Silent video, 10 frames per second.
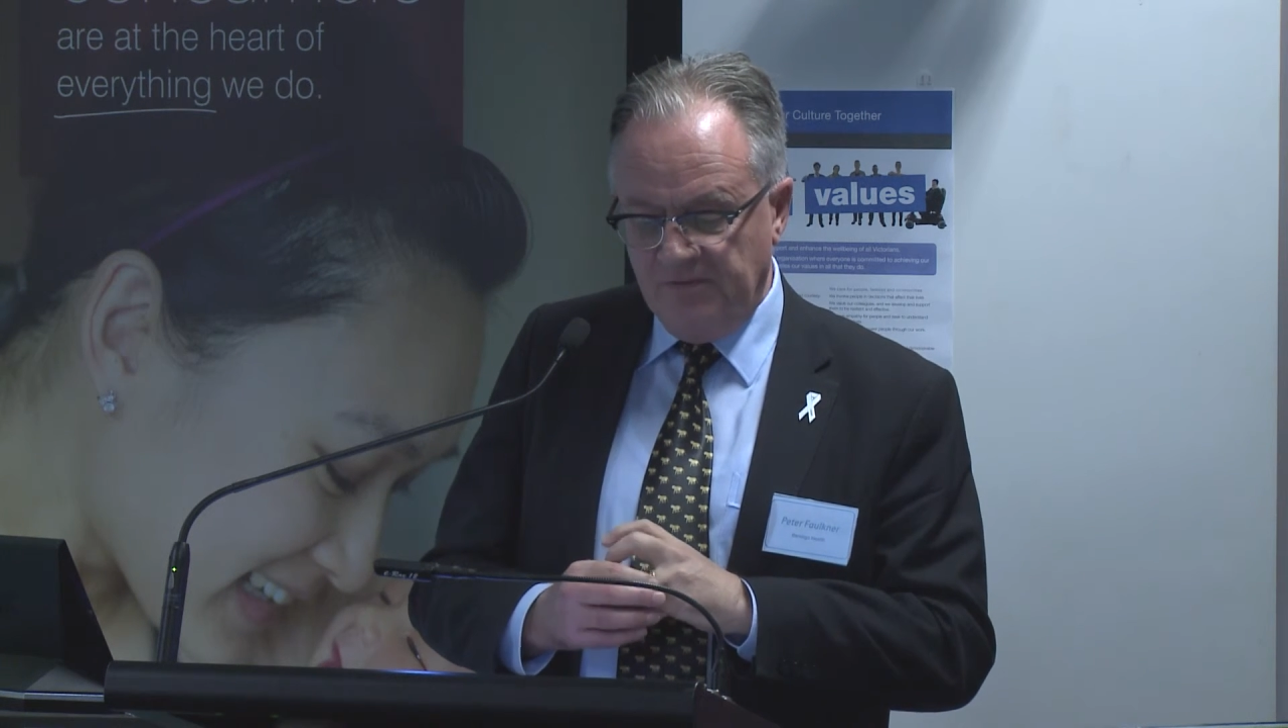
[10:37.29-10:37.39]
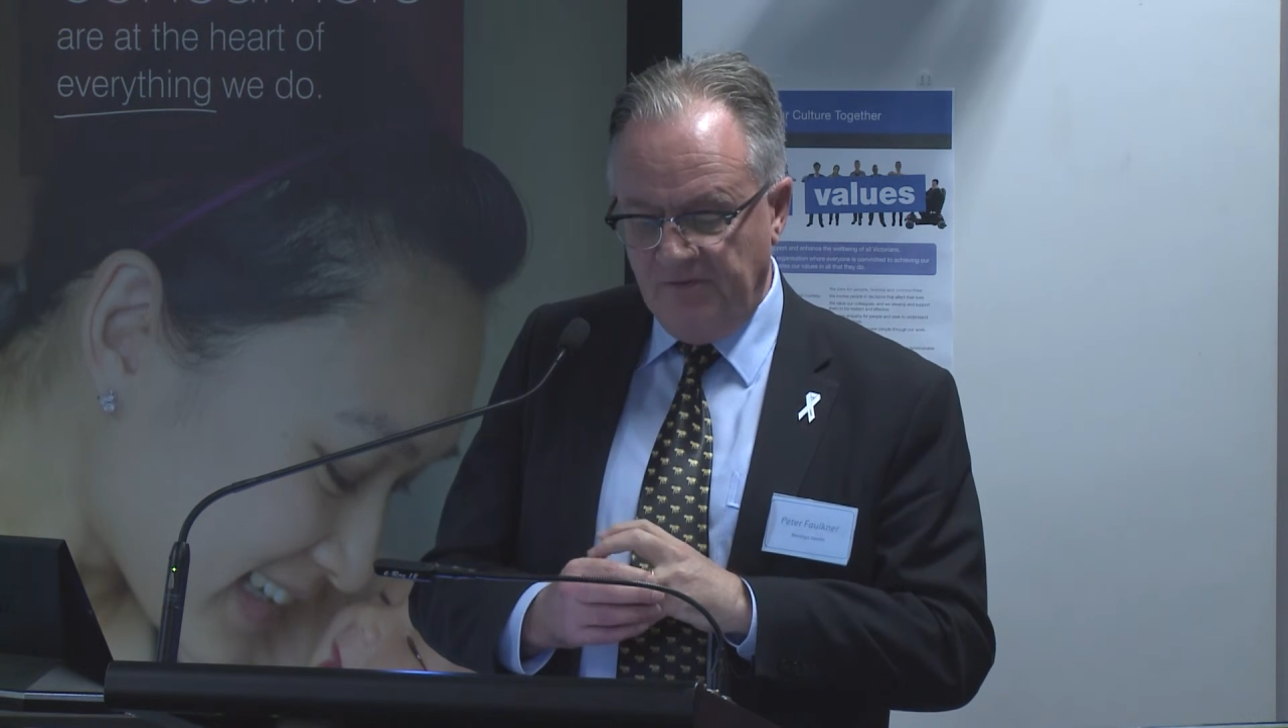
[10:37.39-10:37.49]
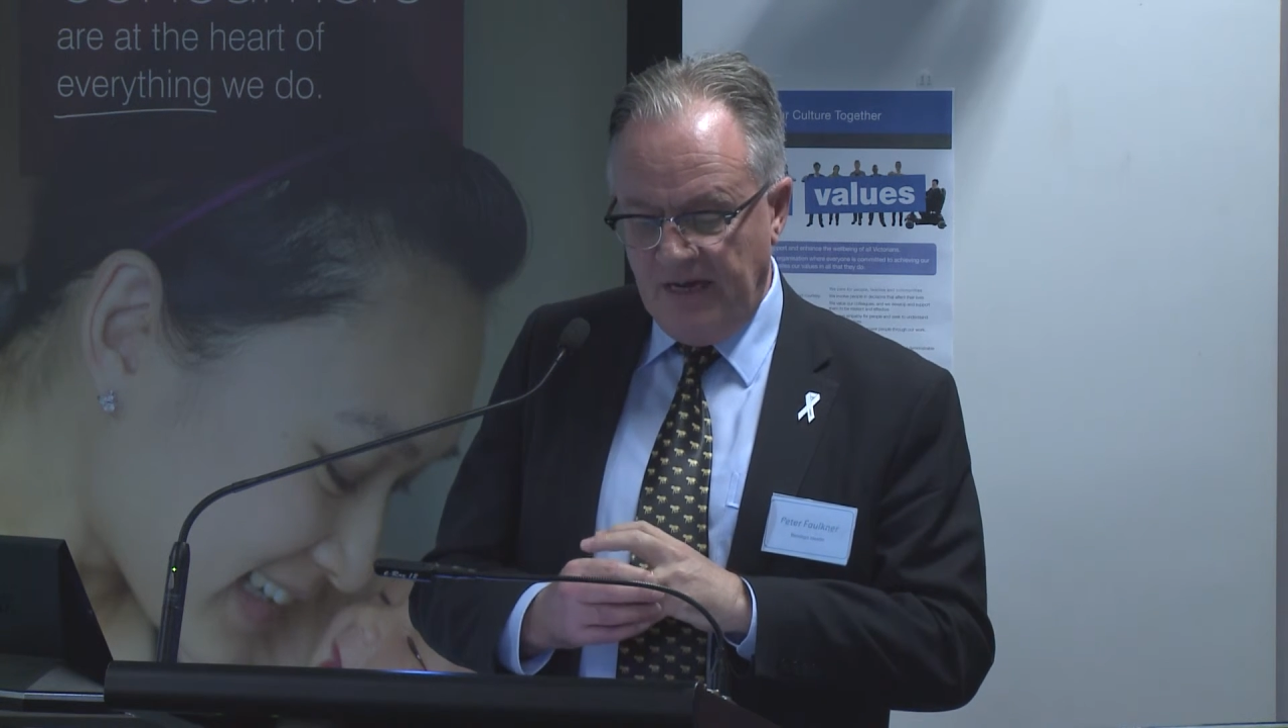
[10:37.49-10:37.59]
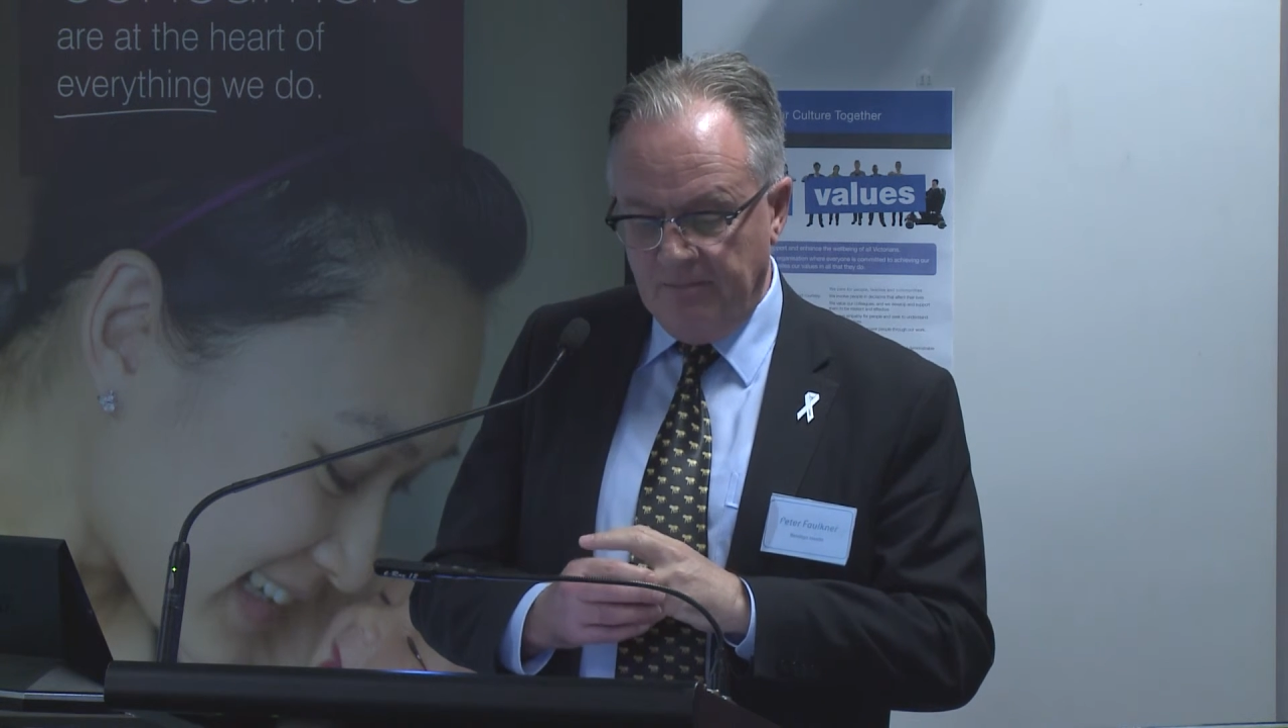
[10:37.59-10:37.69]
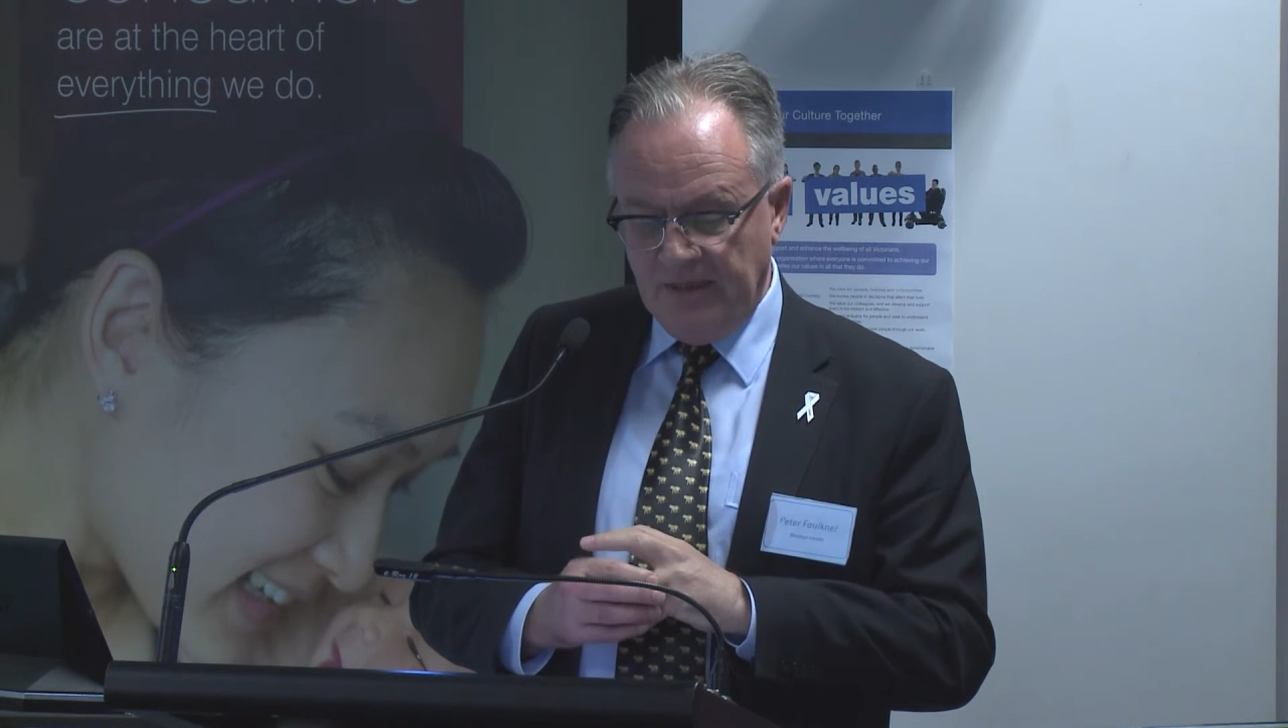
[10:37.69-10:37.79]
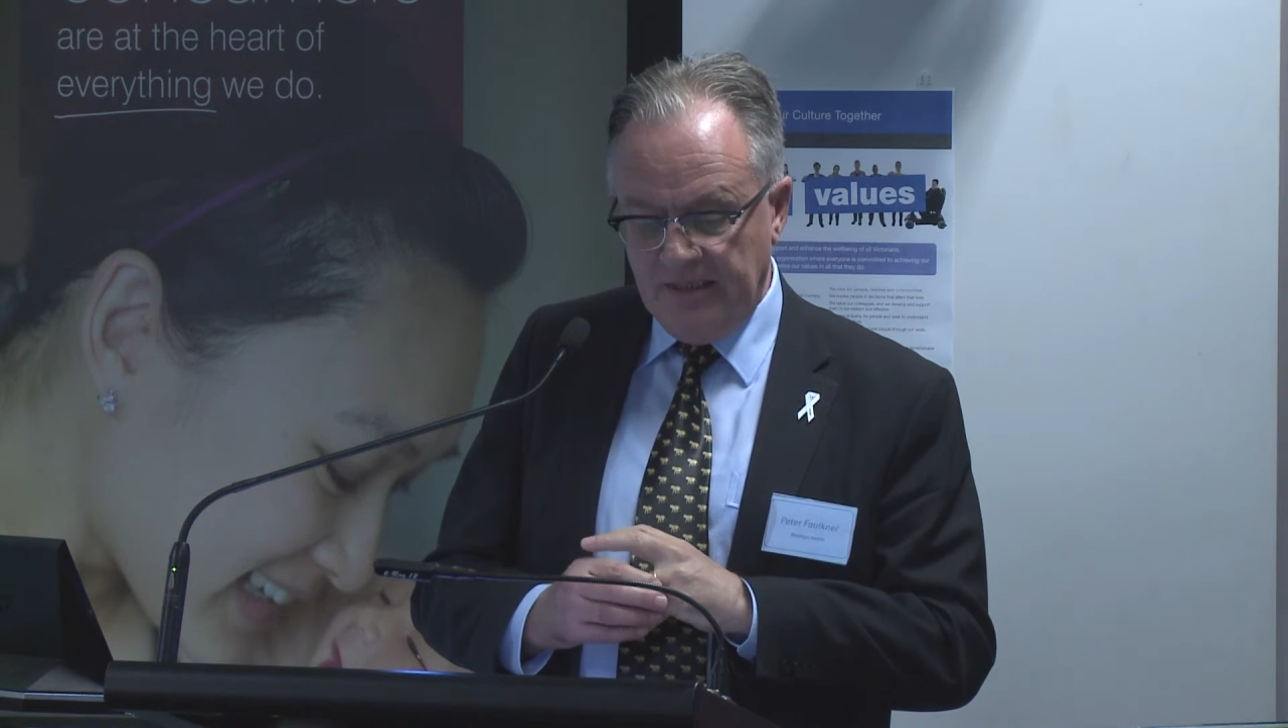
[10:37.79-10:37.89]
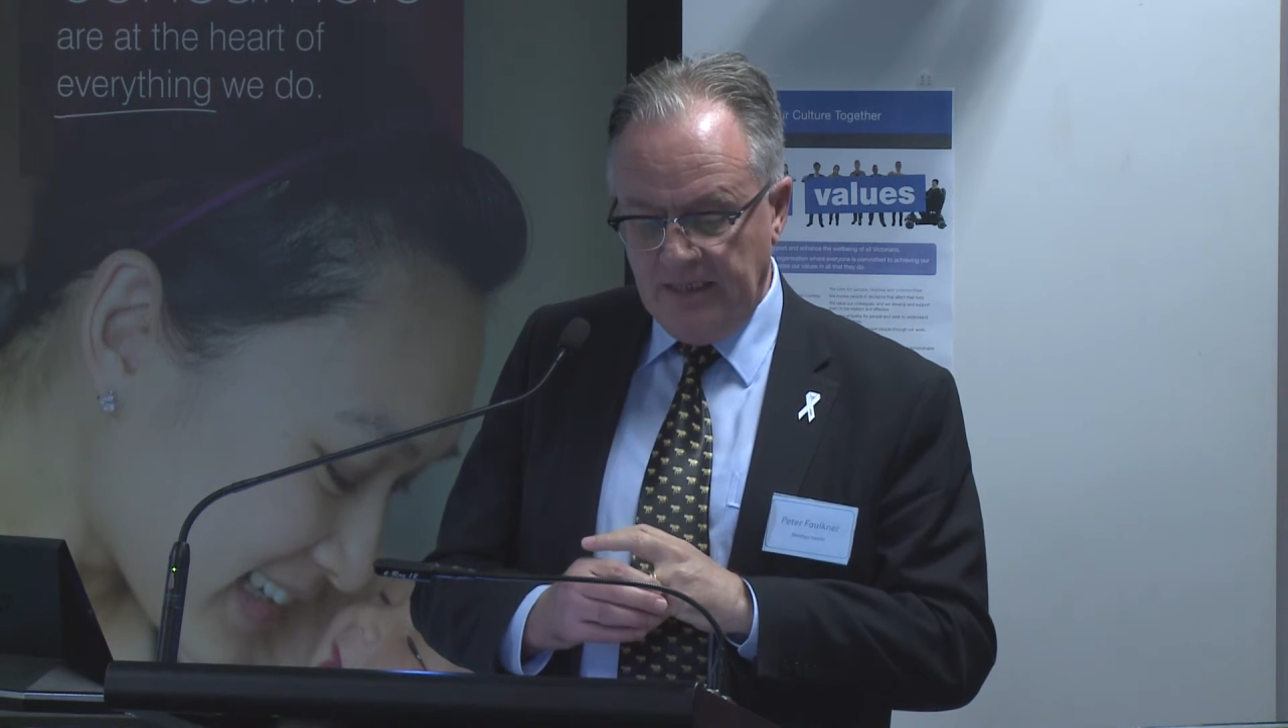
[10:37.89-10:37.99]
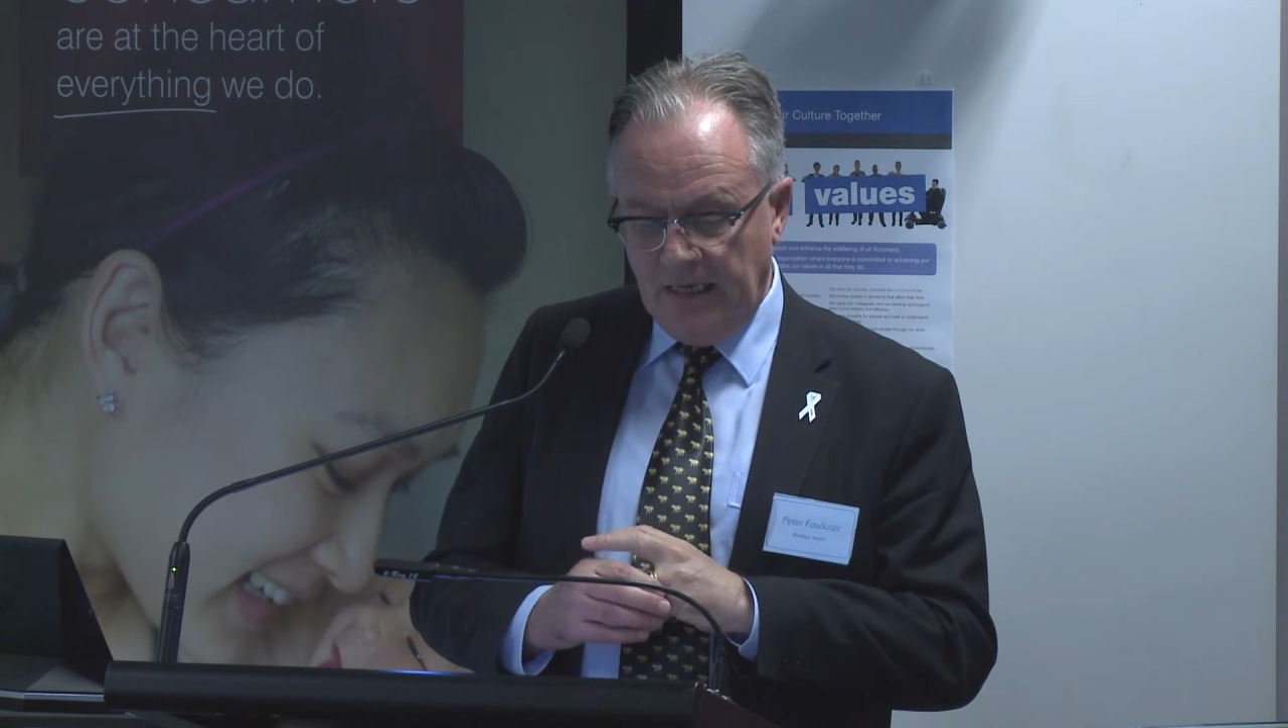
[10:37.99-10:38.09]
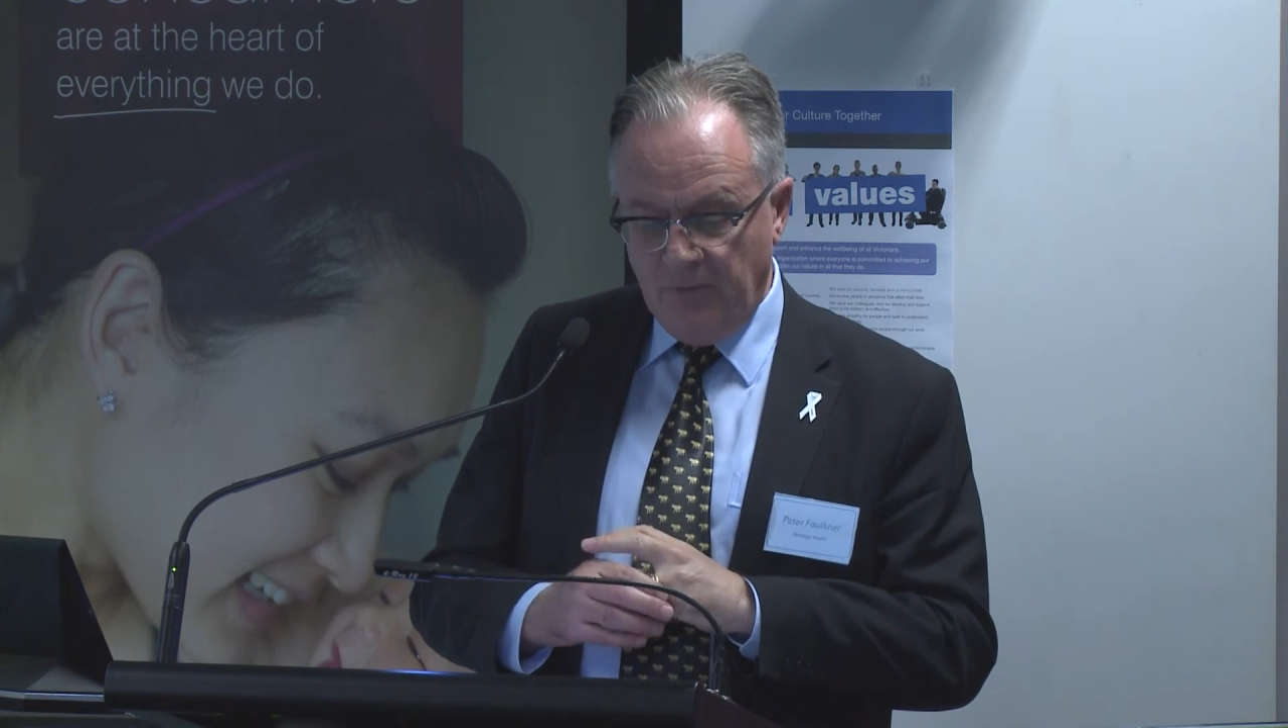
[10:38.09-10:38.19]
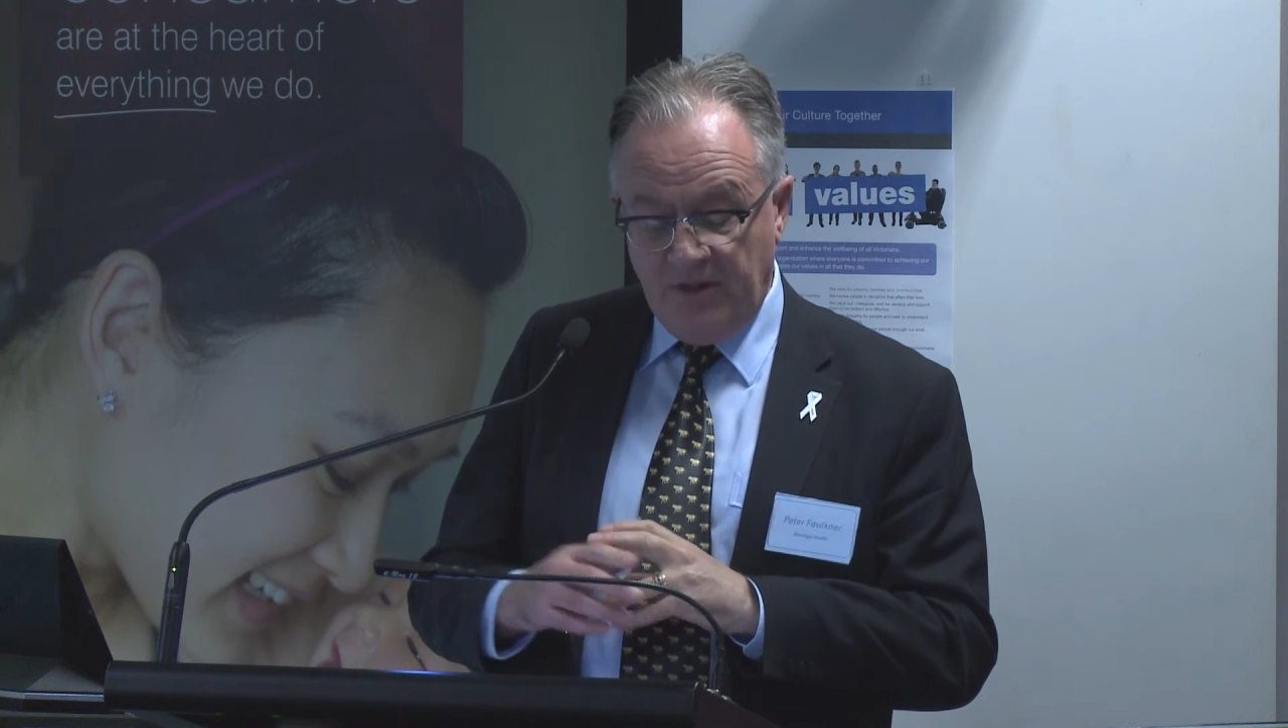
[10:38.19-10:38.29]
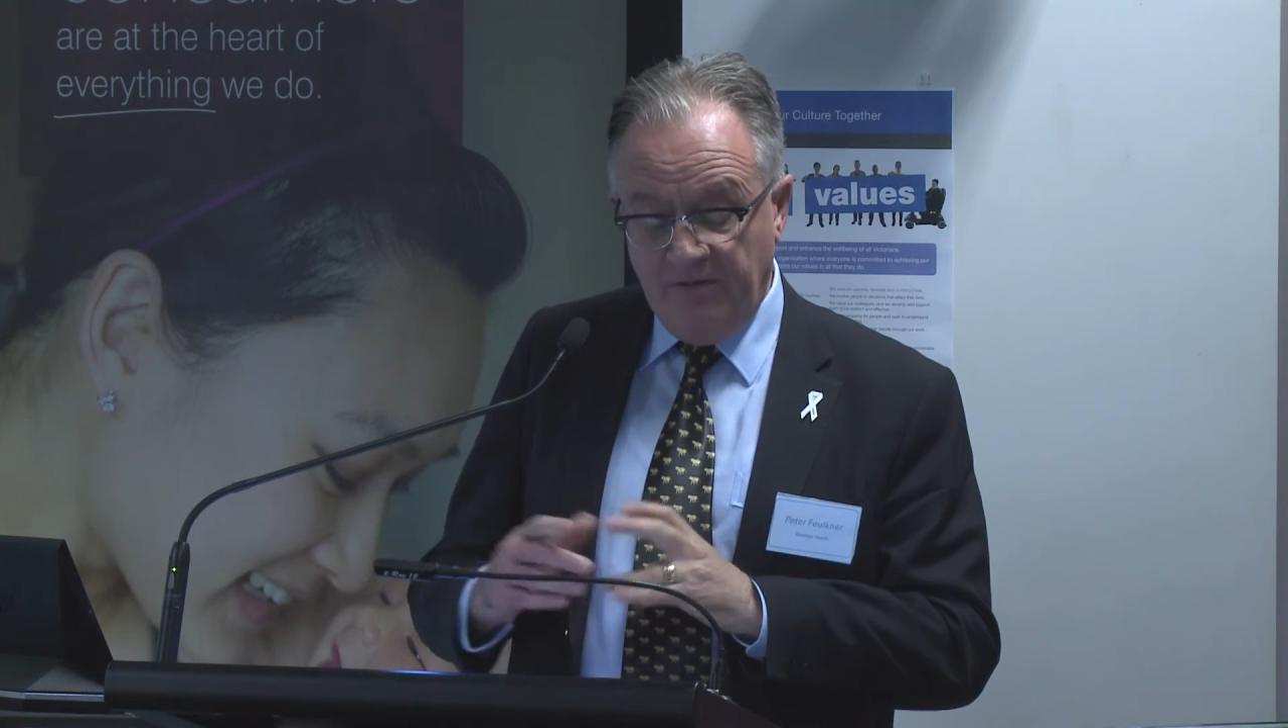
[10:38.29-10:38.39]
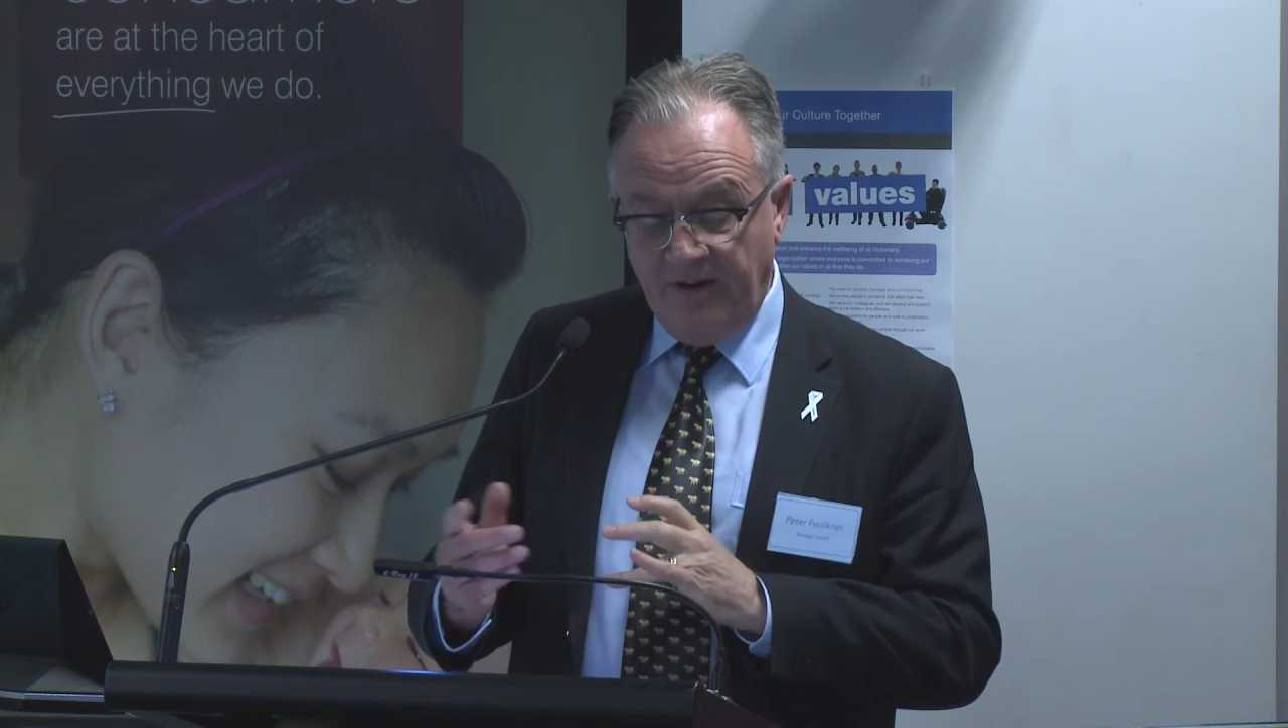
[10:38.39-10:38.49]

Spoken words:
the